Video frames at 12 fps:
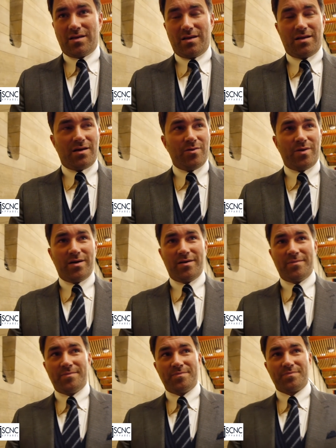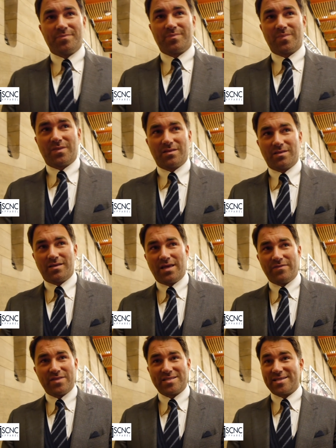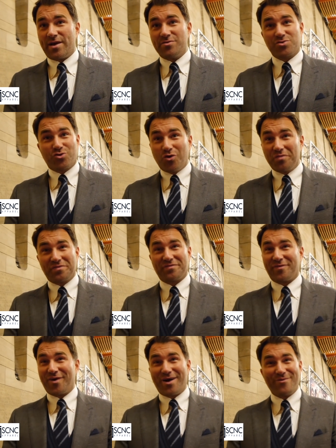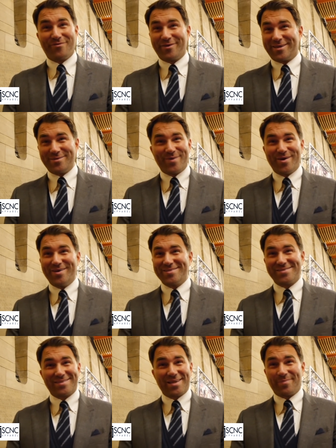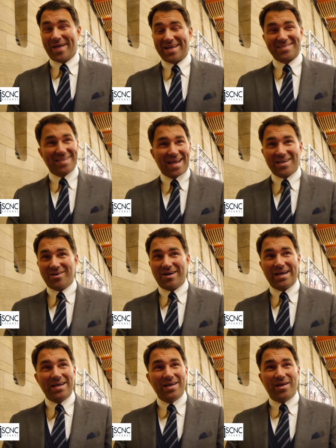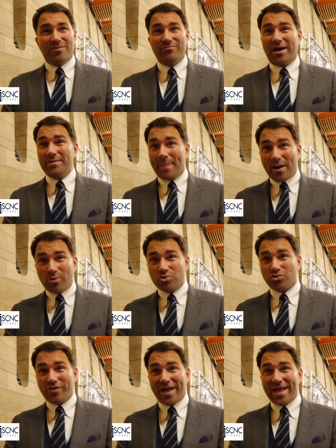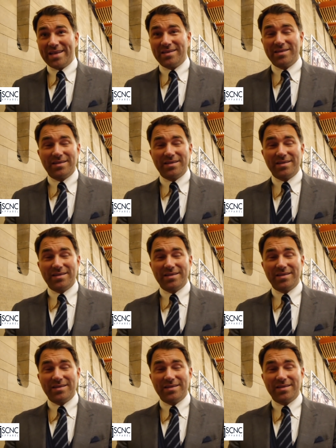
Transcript: You know, um, even the Terence Crawford fight with Ricky Burns. Think back to that night, Ray Beltran.